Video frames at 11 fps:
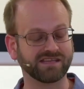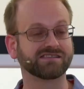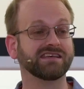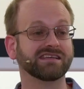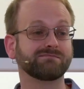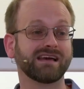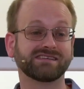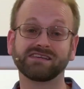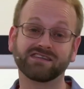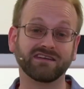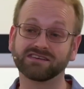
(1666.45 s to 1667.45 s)
It's this
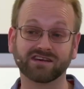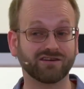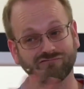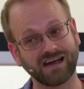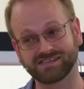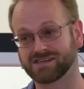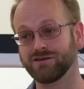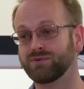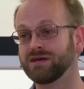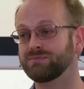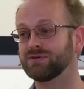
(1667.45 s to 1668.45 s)
message that is going to rescue
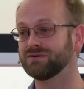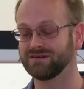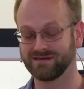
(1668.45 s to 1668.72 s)
people.